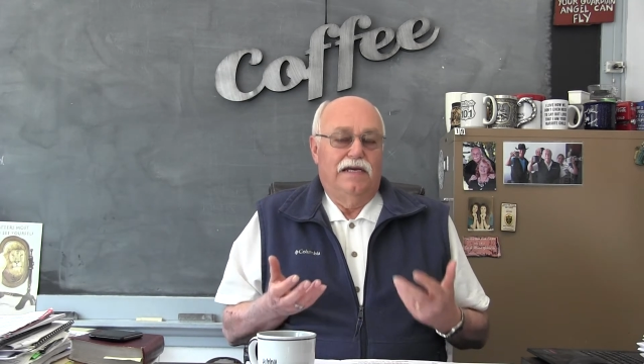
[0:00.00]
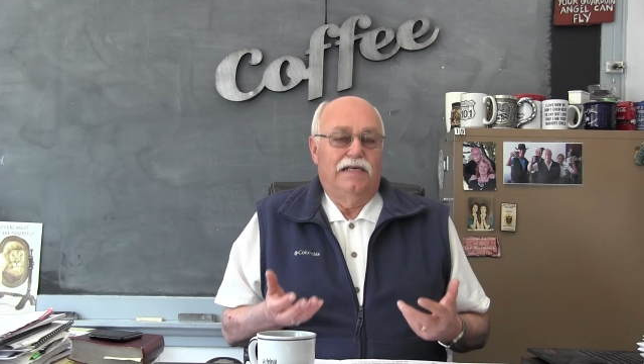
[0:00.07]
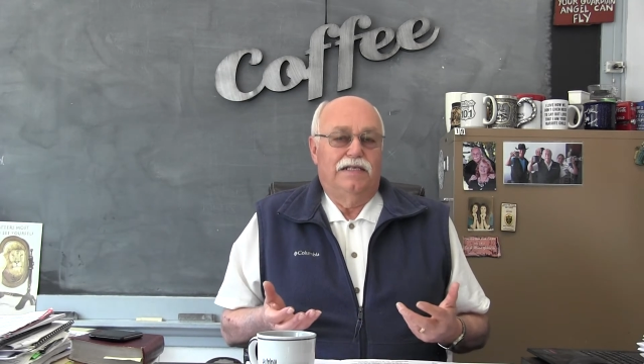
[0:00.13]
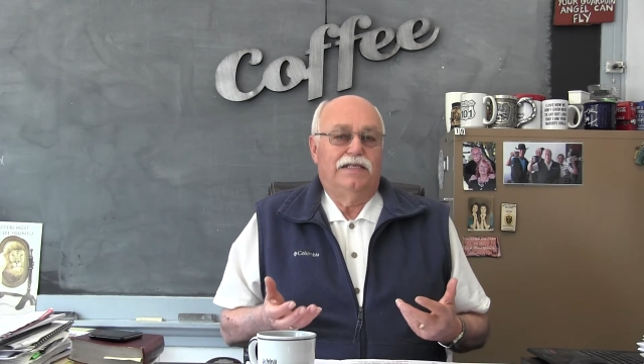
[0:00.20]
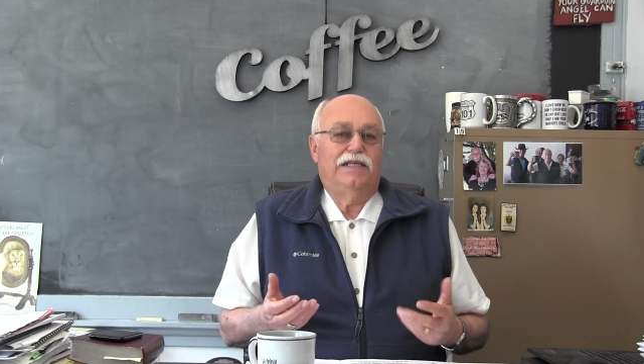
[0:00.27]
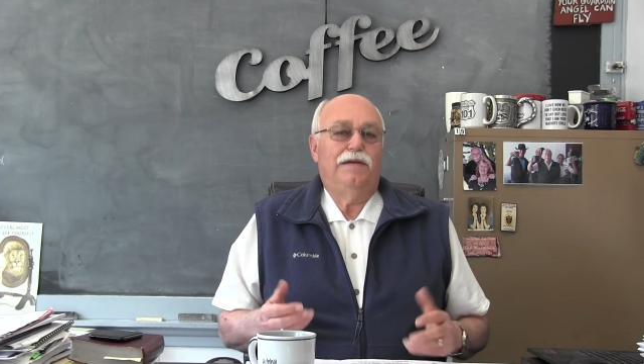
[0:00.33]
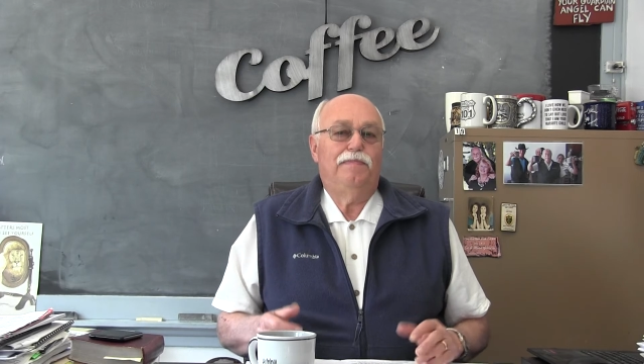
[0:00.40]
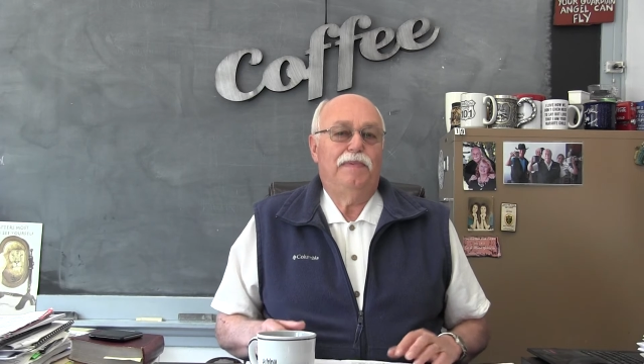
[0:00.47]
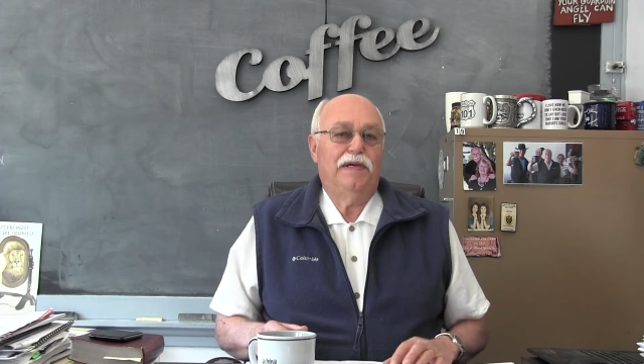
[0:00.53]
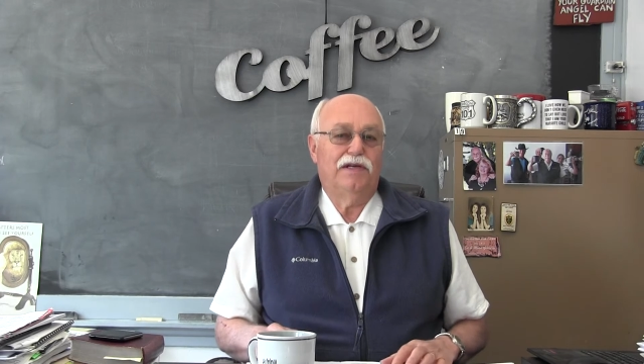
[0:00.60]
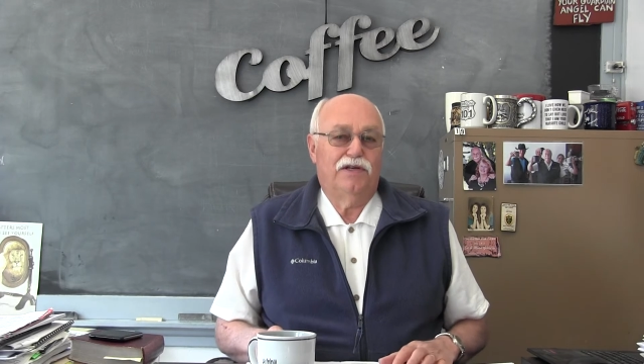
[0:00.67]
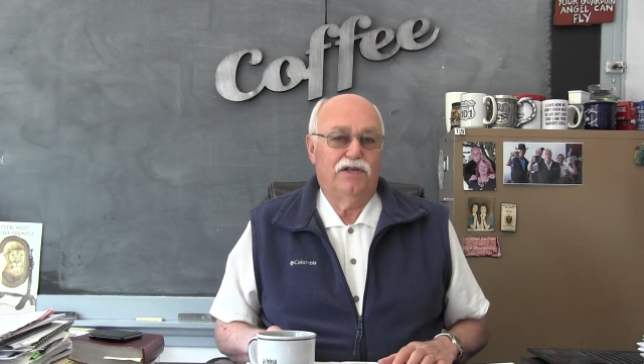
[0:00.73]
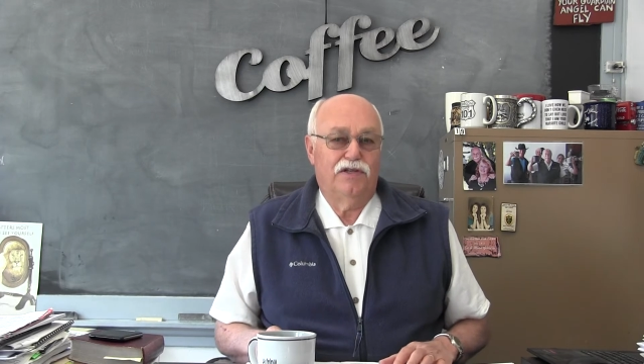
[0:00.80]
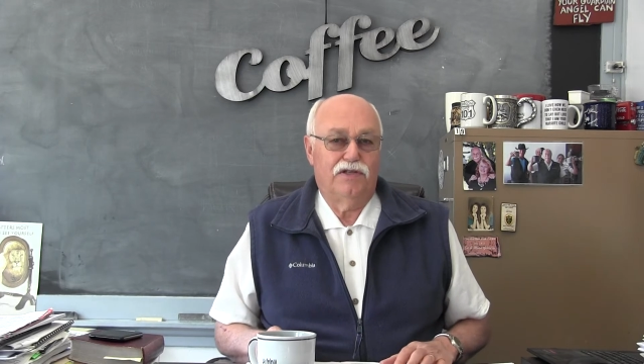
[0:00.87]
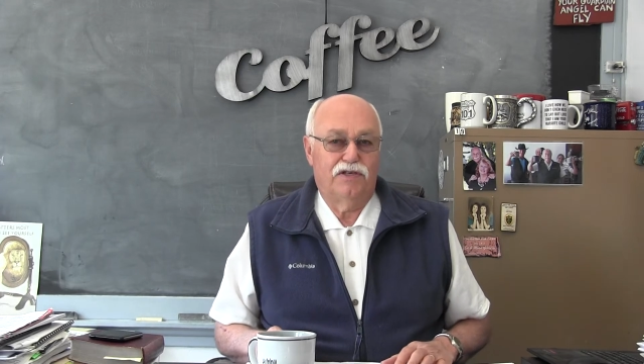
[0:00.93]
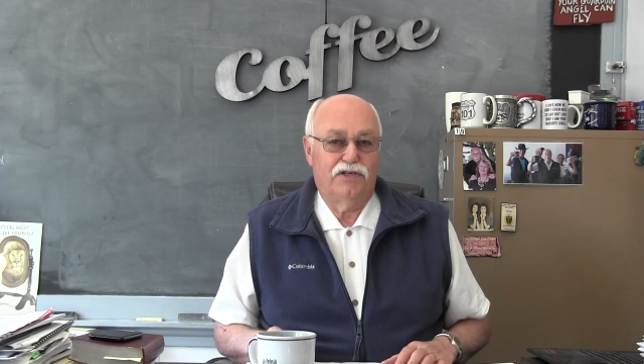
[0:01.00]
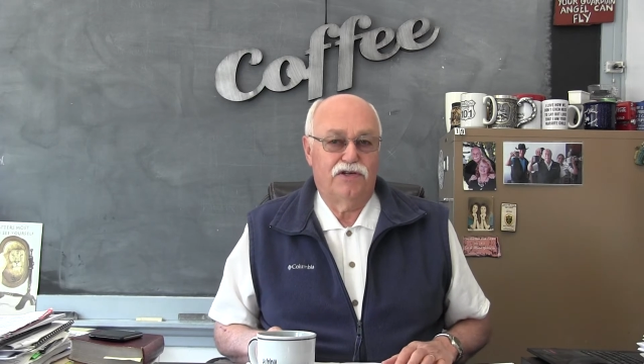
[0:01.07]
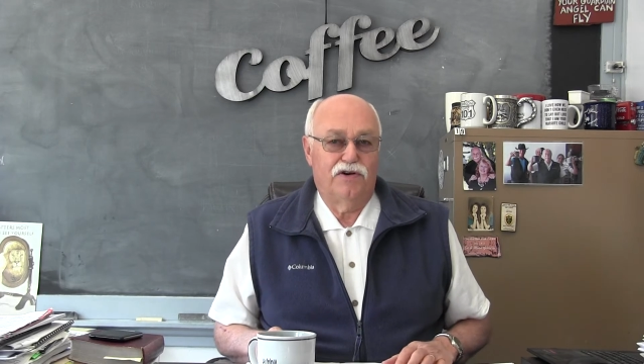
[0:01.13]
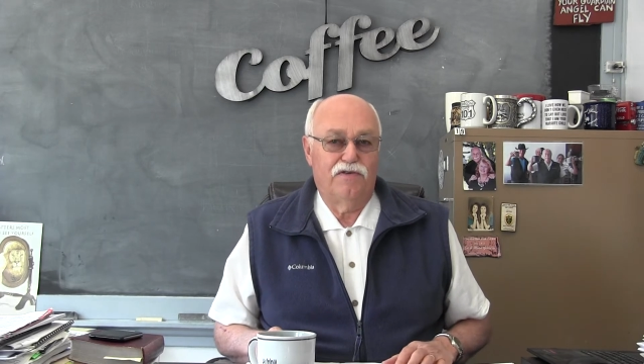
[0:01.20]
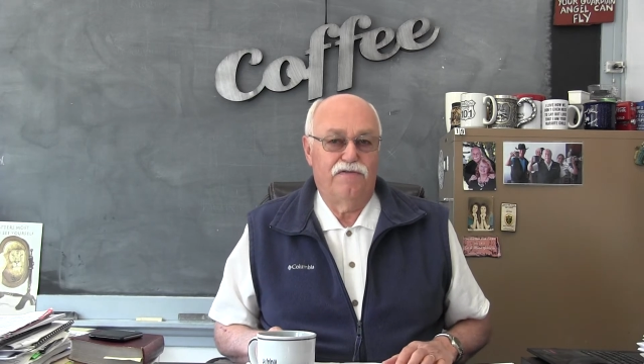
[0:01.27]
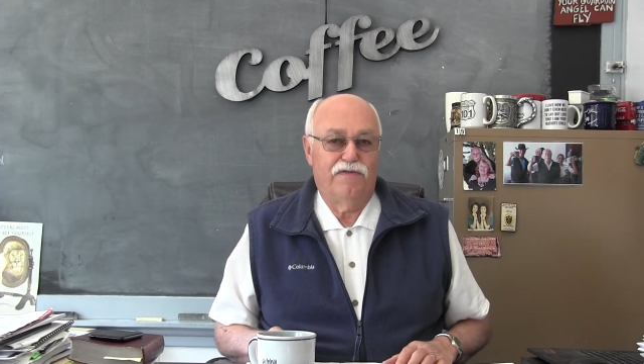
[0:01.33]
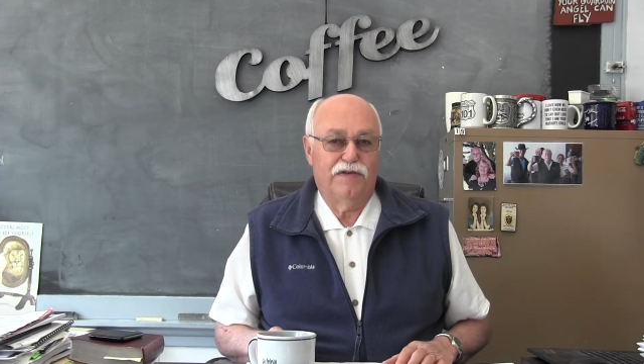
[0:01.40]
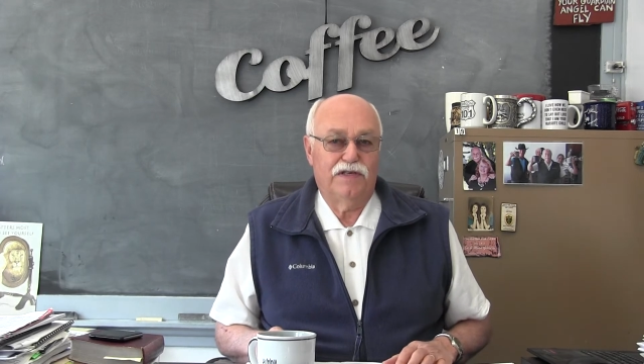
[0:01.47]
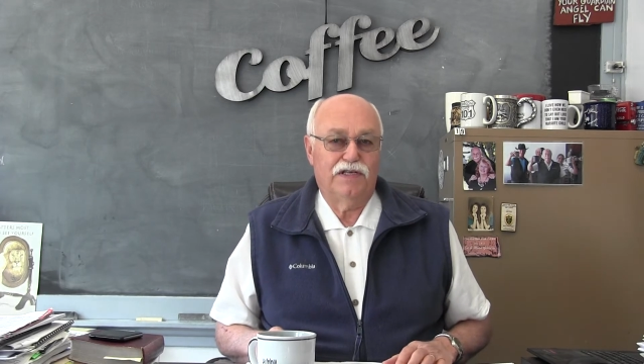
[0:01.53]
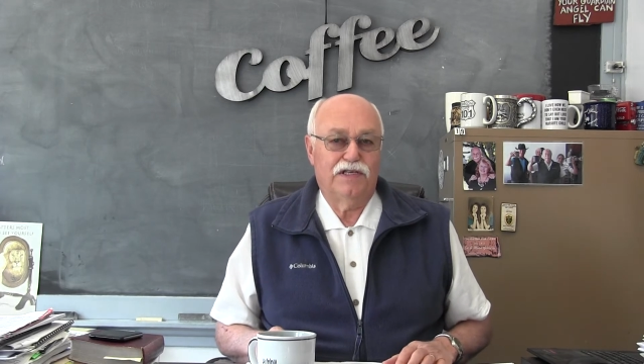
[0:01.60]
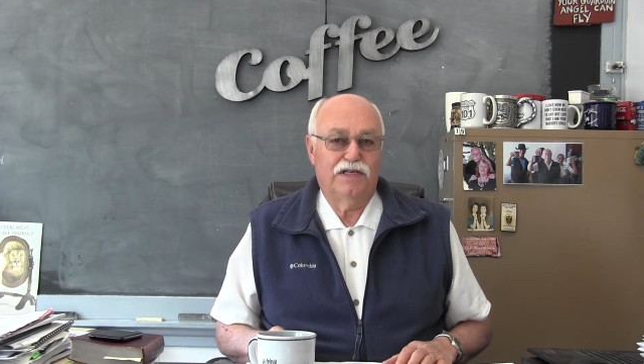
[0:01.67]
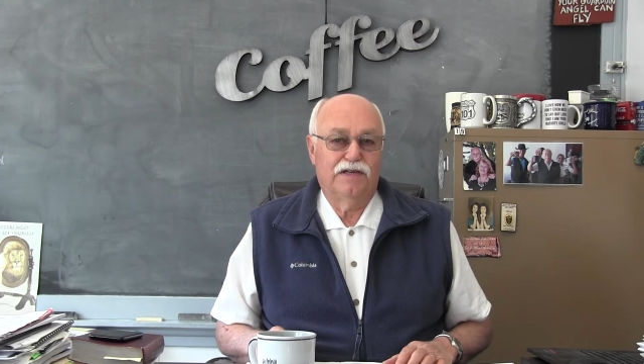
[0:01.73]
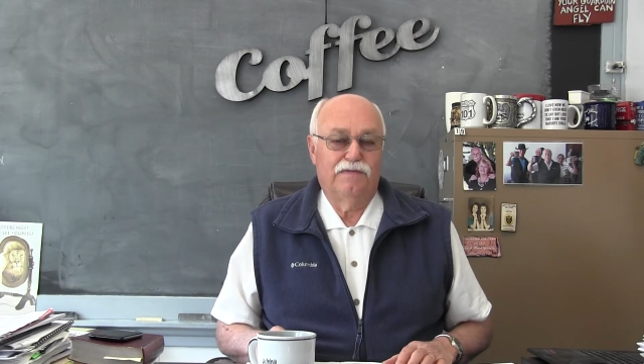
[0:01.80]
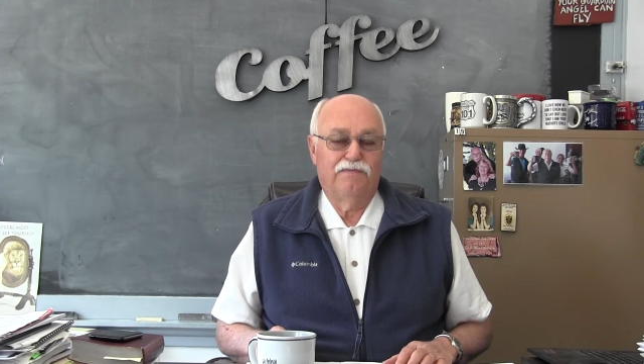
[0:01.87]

seeping to the surface.